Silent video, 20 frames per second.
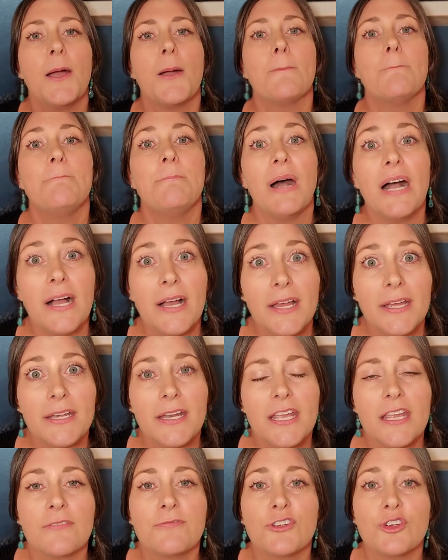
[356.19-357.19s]
But
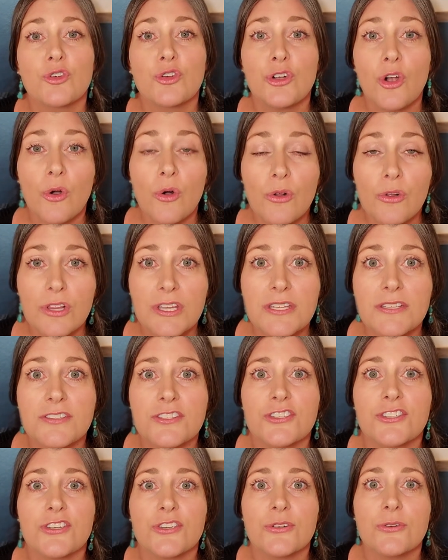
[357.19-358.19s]
if your goal is
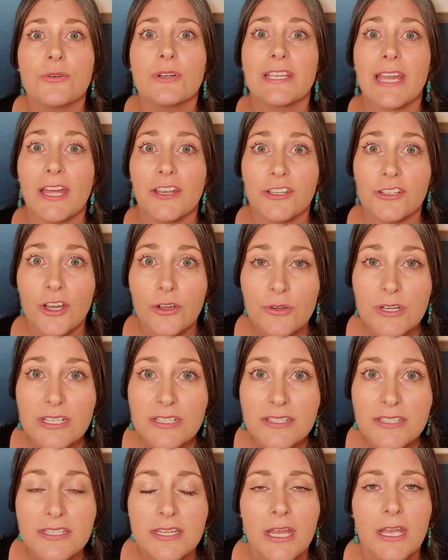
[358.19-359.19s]
to get
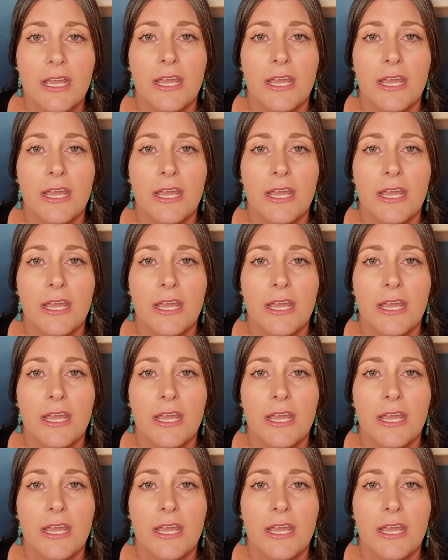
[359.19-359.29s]
noticed